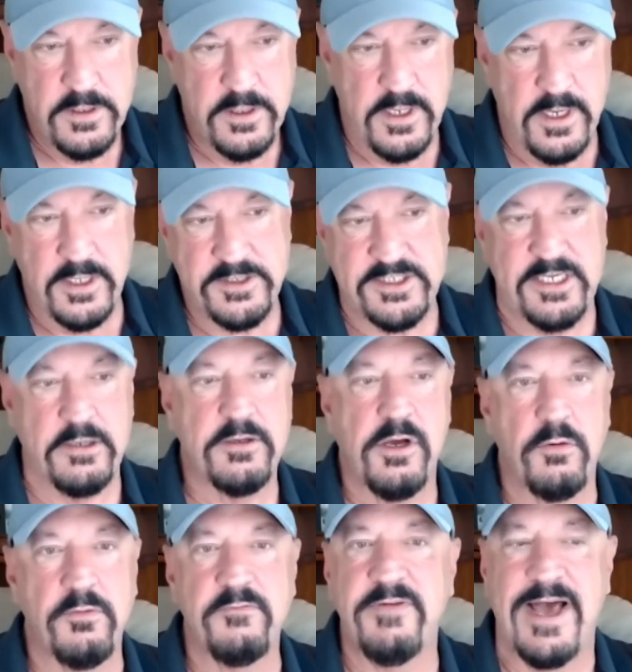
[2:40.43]
Uh,
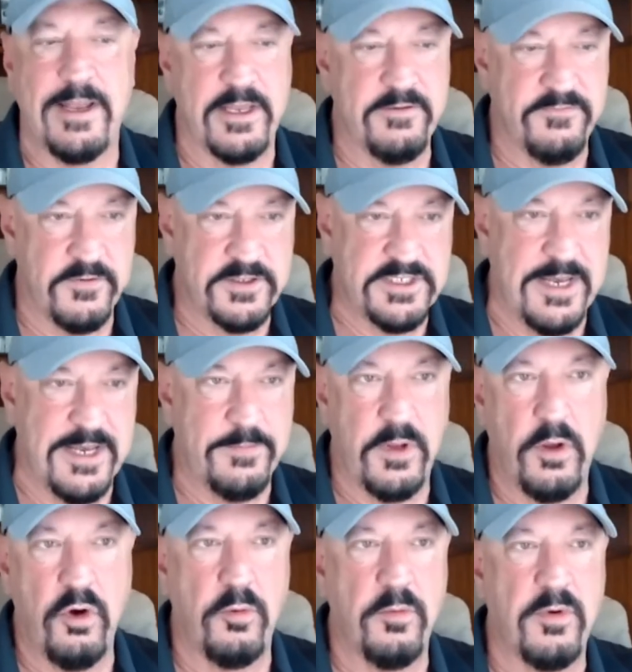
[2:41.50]
Silicon Valley, for example,
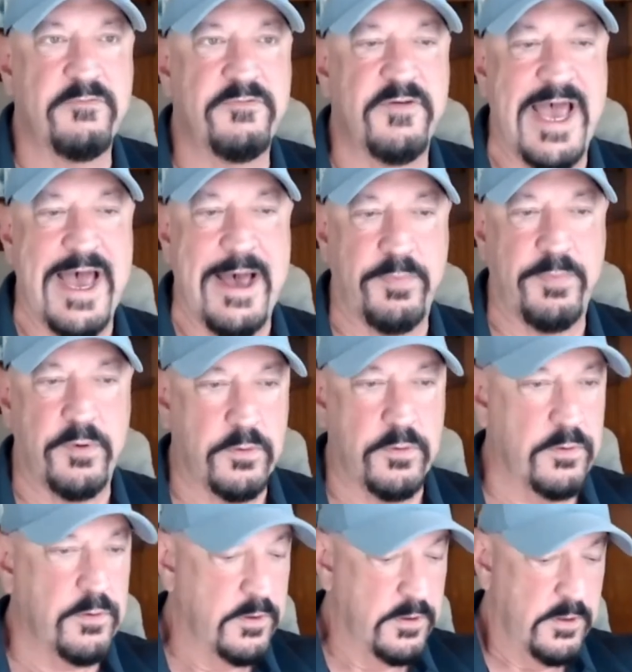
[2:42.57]
home of
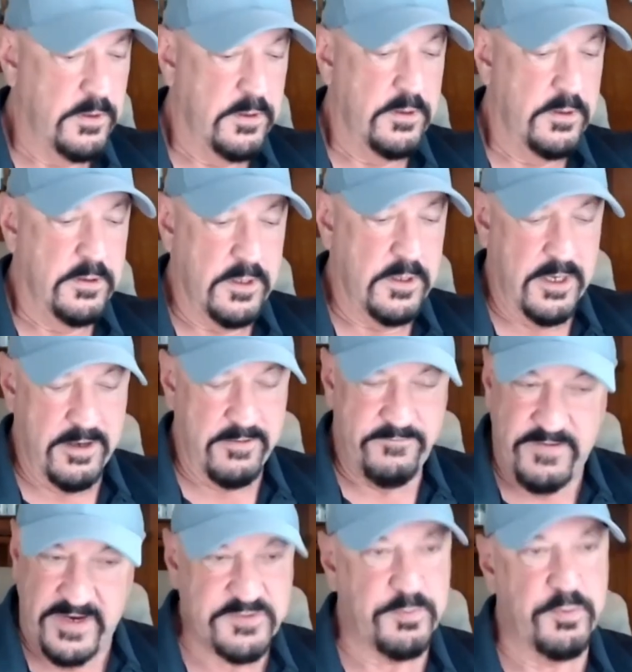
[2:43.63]
Apple, uh,
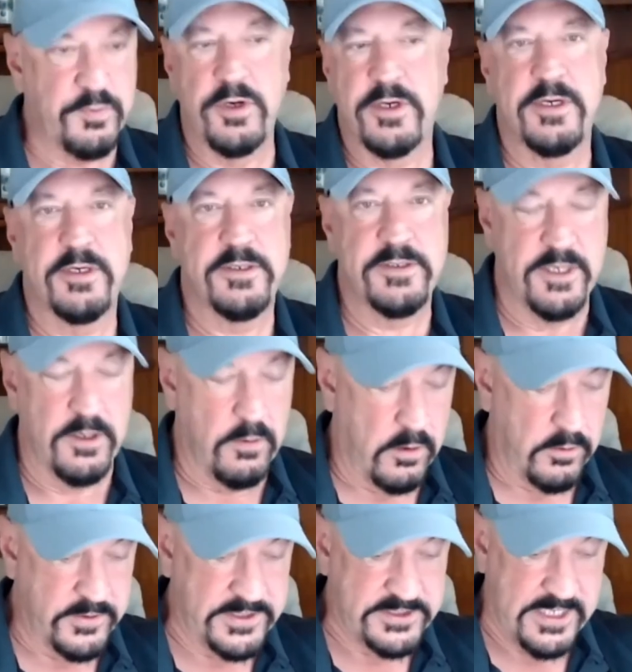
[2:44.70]
Facebook, you know,
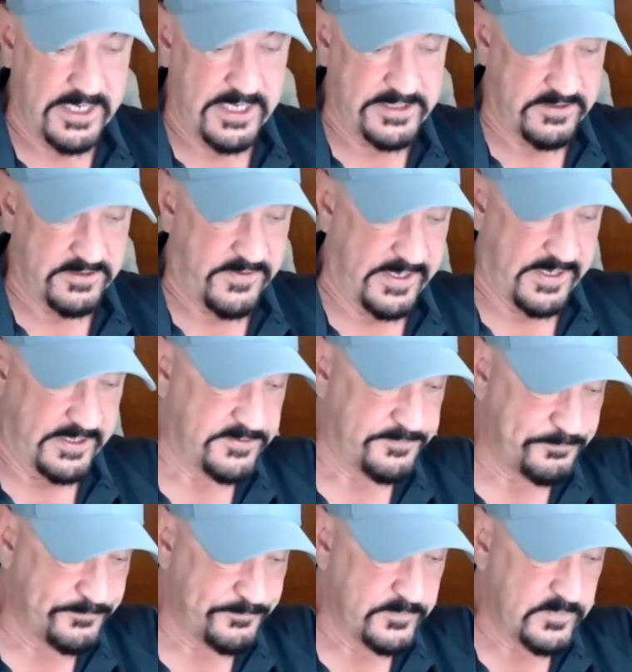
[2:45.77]
all these kinds of things.
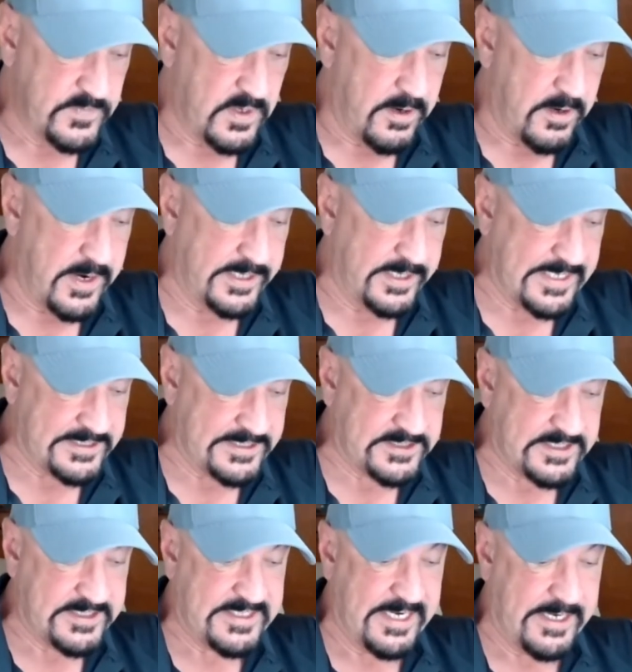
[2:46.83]
All right, that's
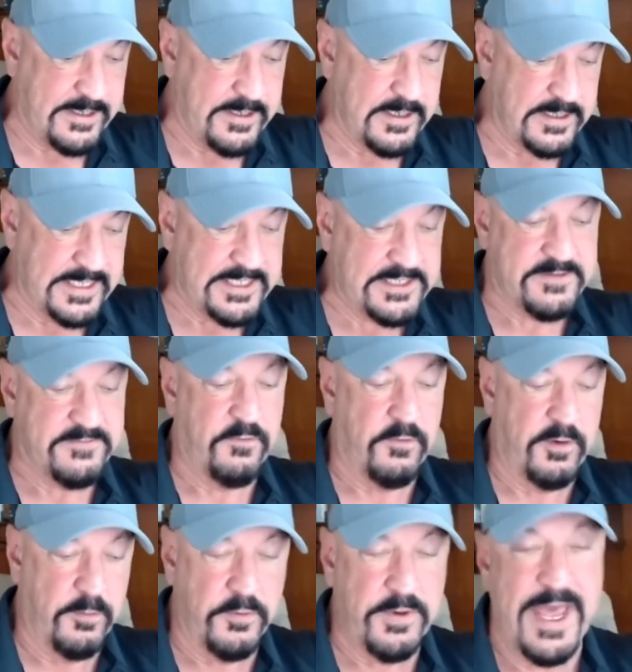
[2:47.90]
the ten least
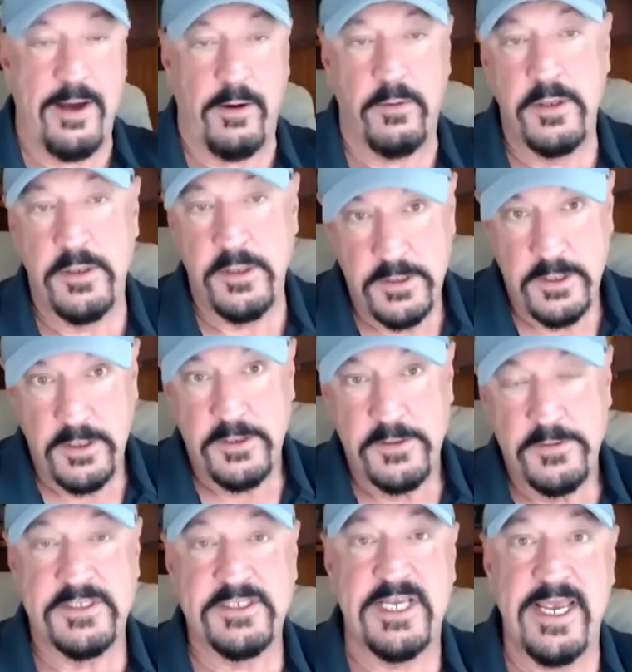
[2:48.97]
affordable. Now,
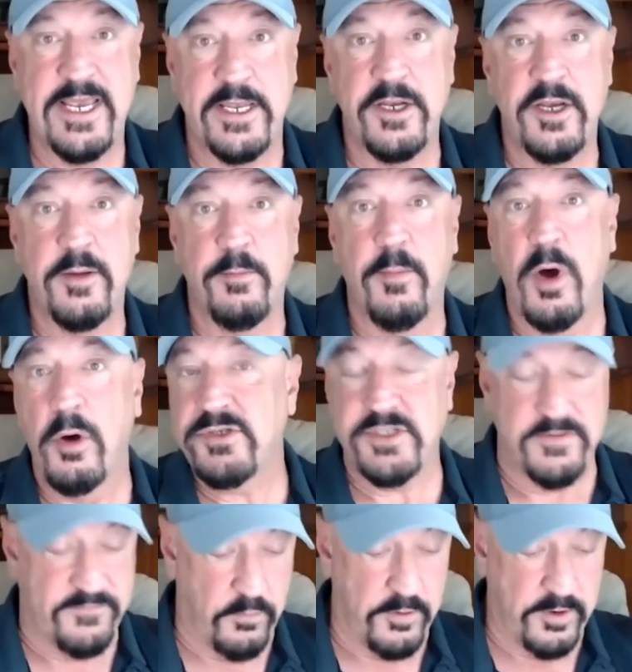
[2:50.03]
the ten most
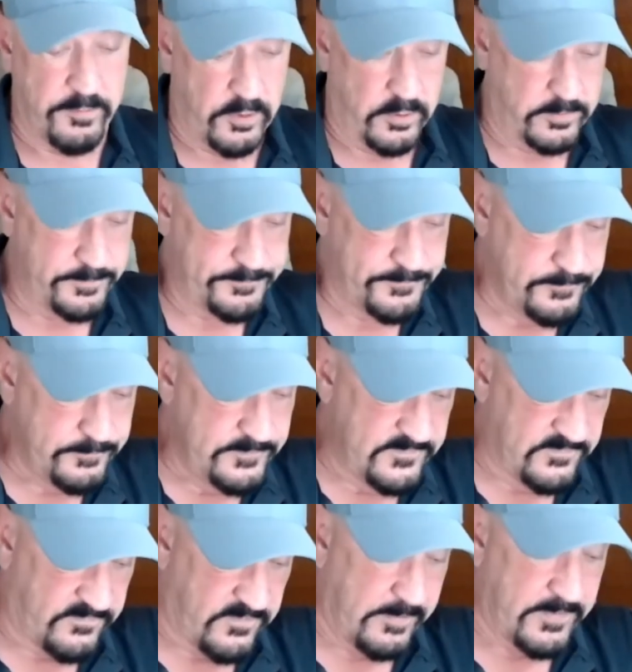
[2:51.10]
affordable.
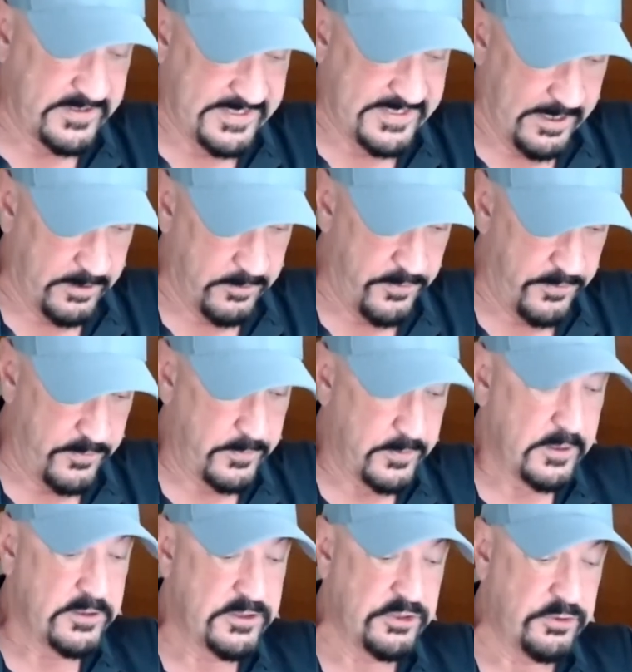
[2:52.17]
From the tenth
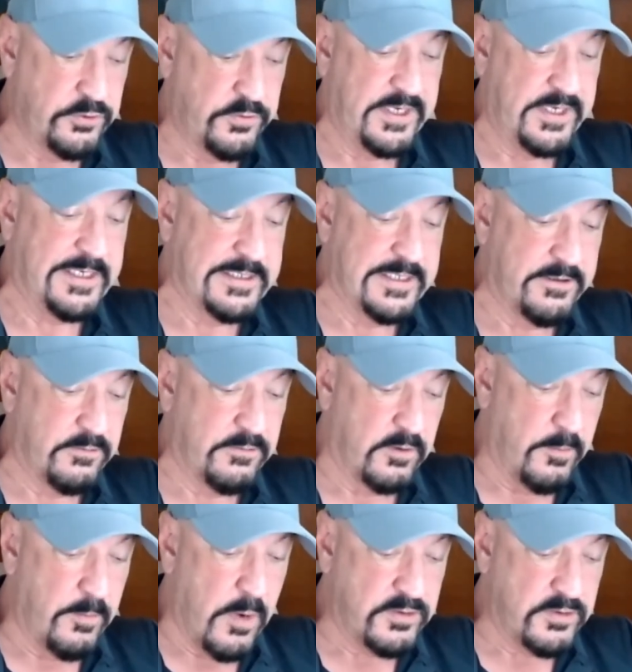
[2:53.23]
to the
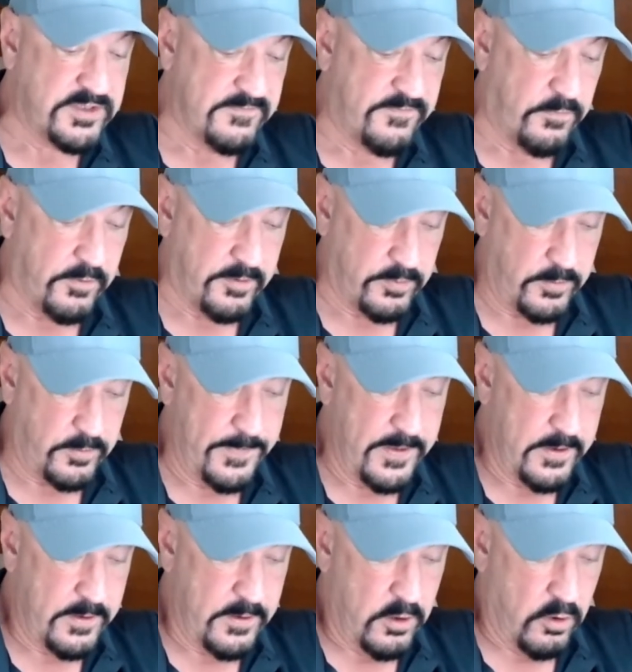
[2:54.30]
literal most affordable
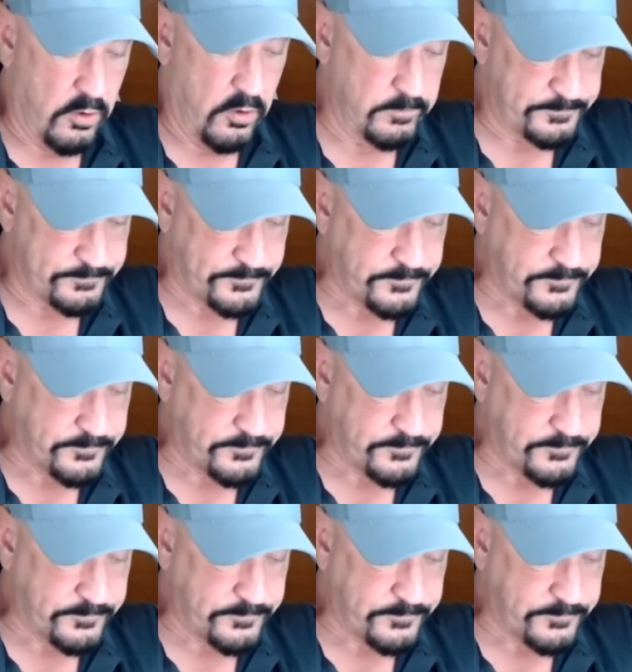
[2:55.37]
home,